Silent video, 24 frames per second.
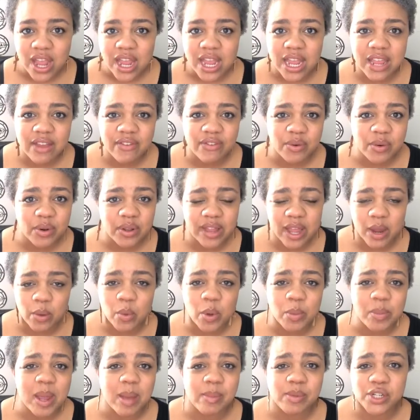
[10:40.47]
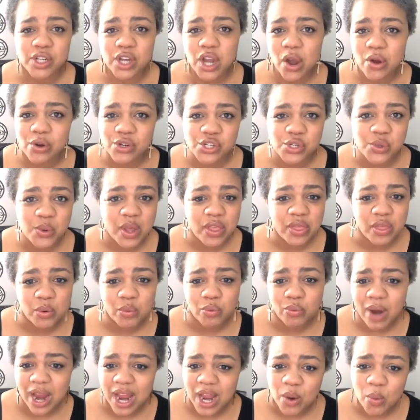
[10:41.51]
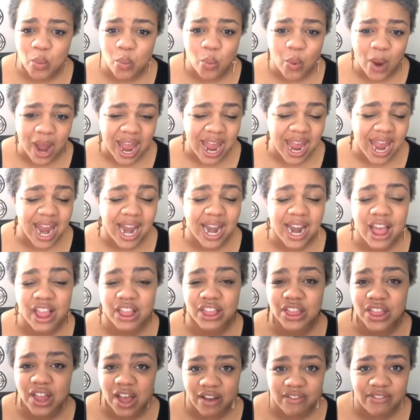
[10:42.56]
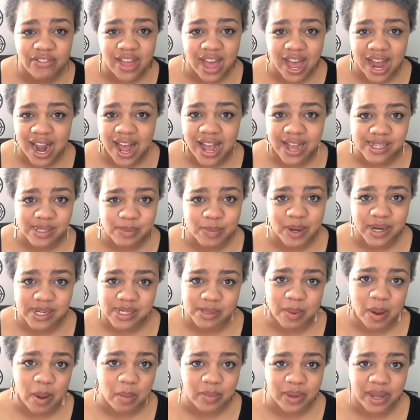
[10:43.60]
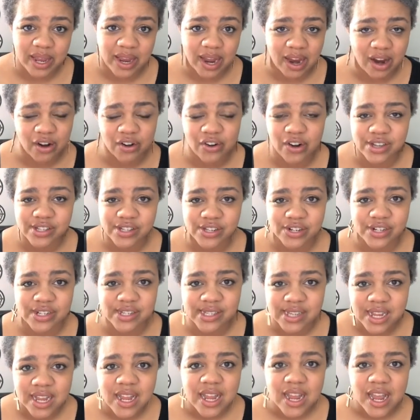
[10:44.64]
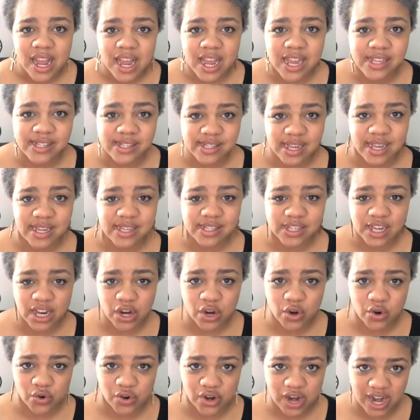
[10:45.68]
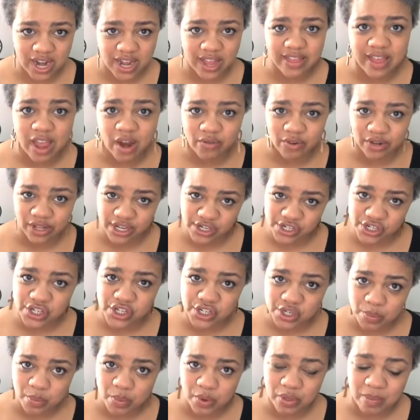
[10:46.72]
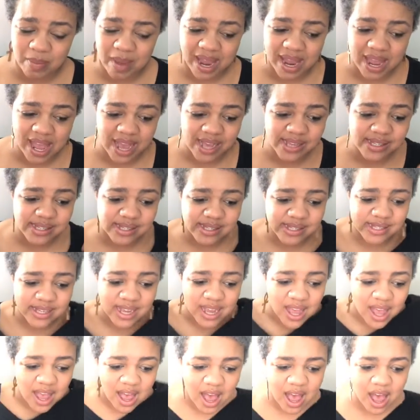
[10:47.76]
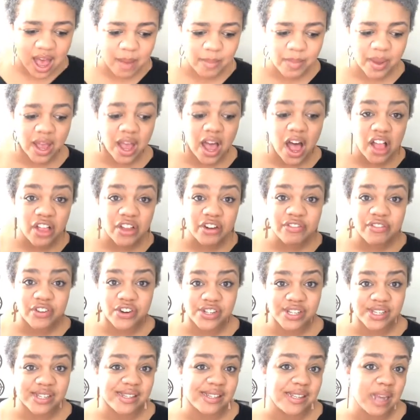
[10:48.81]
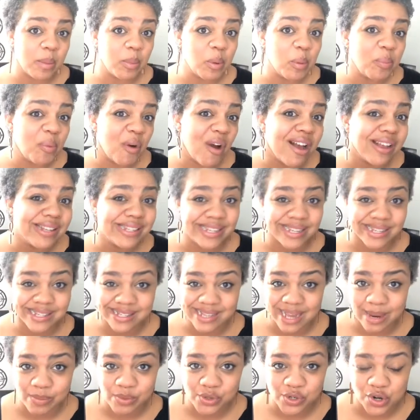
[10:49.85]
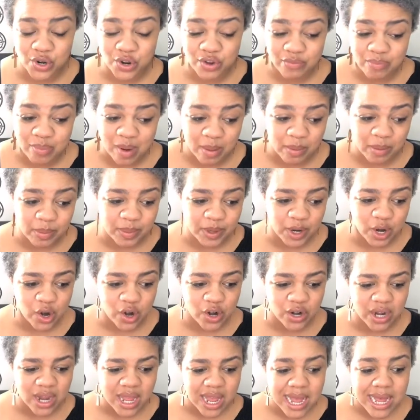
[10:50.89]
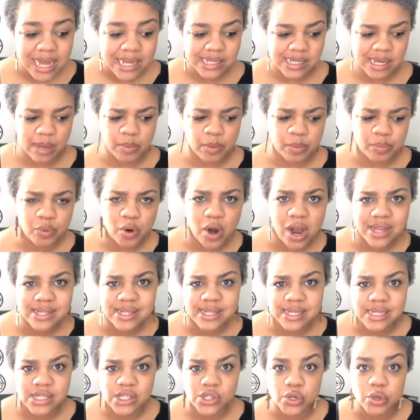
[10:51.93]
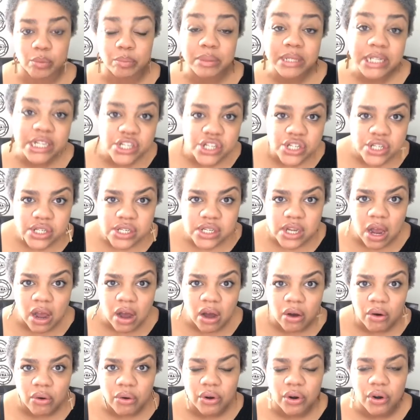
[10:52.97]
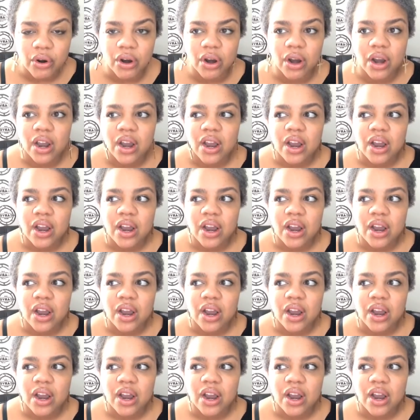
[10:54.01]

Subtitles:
even like will be able to coach you in the right way. And I love that aspect about being a hairdresser is creating that relationship with my guests. Color versus double process. I'm sure you've probably heard double process or bleach and tone or